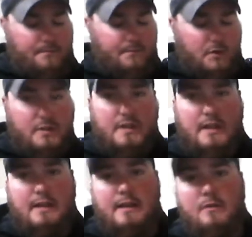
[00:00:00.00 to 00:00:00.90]
First thing
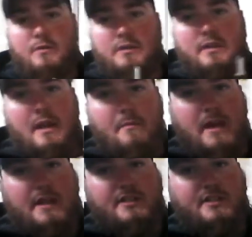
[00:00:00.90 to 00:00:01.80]
I did was I
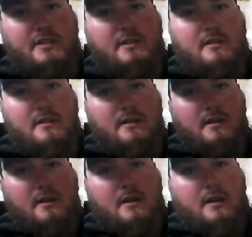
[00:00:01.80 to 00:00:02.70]
matched
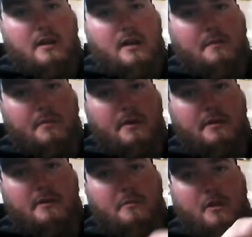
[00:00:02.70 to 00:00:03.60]
up
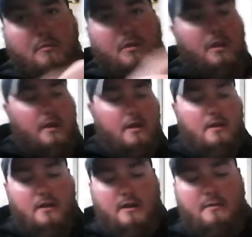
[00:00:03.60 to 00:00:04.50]
the barrel plug.
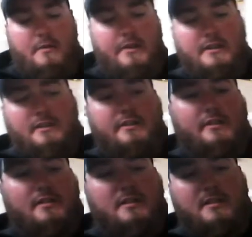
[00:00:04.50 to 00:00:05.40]
and this is
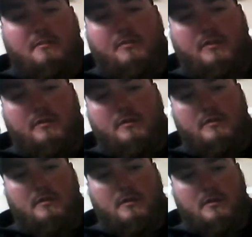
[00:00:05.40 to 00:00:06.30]
just a simple,
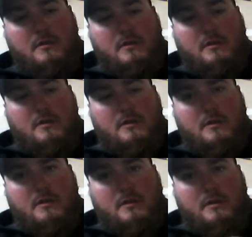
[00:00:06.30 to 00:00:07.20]

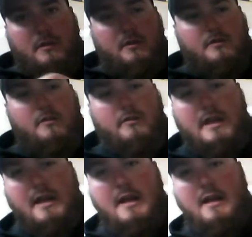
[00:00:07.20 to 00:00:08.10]
you unscrew
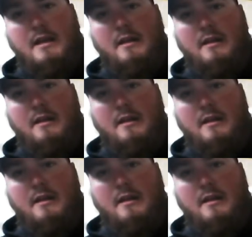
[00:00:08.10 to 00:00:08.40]
that